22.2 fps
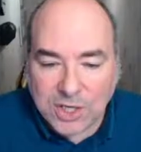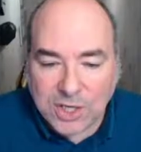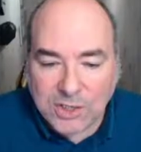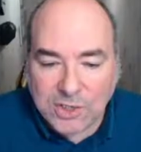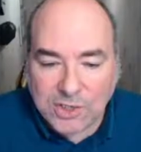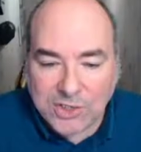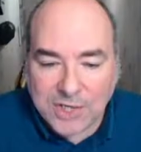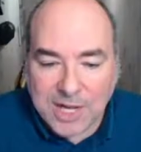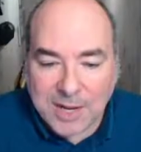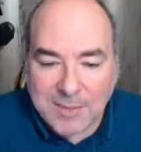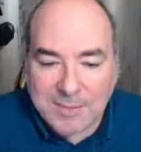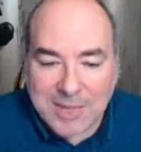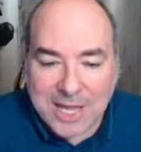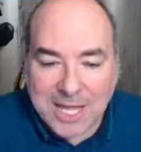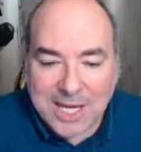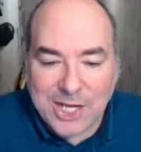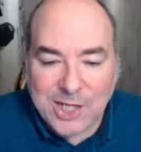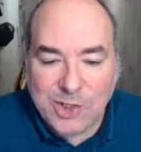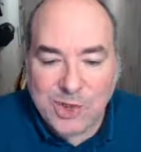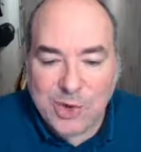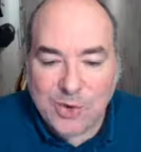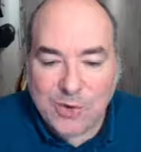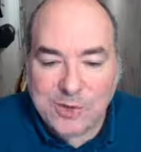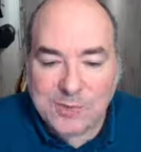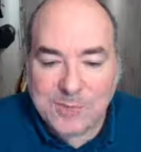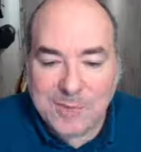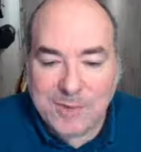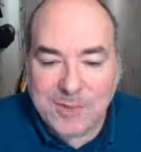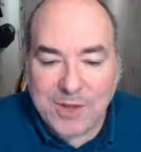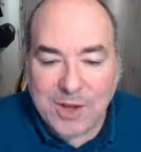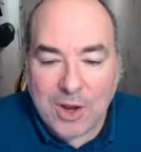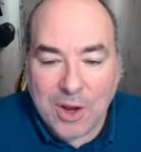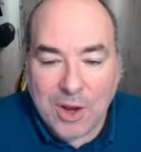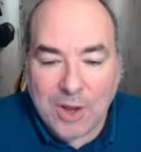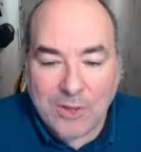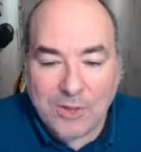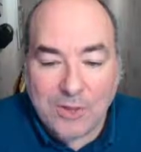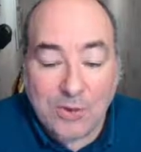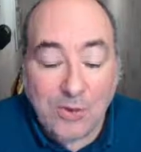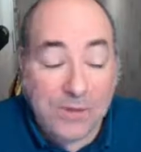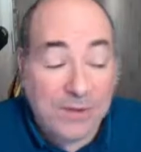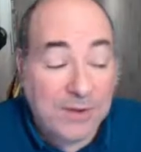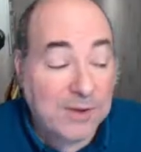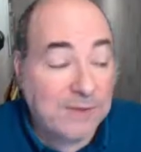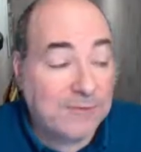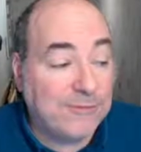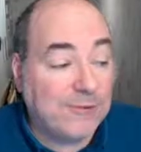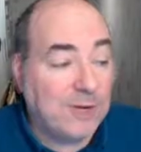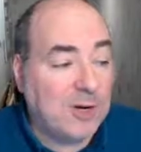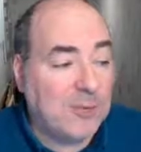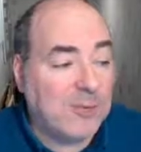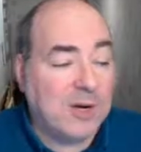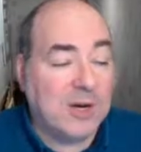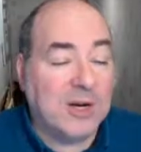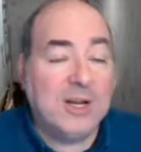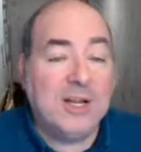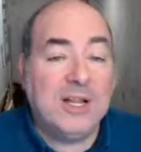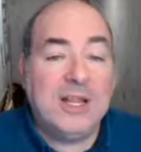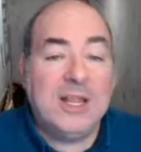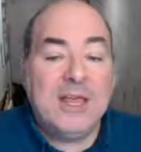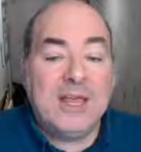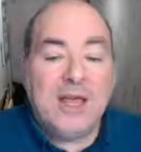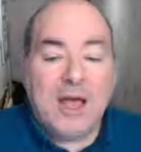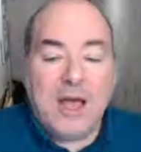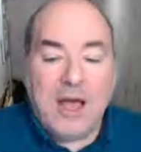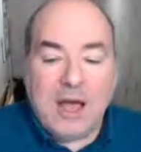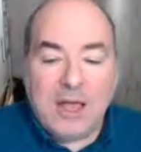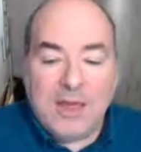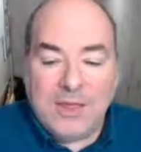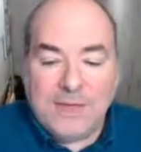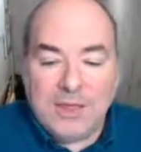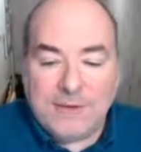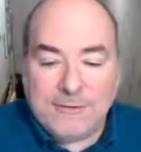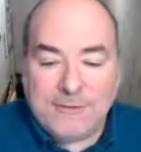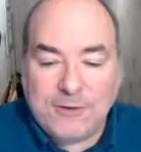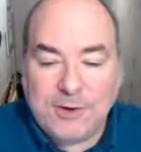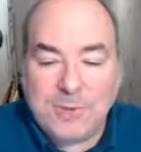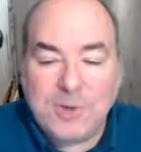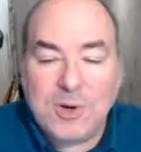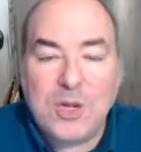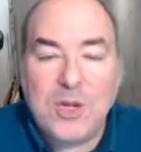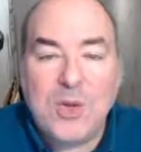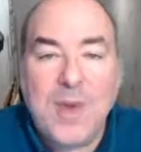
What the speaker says: you should not imply endorsement of the author or the affirmer.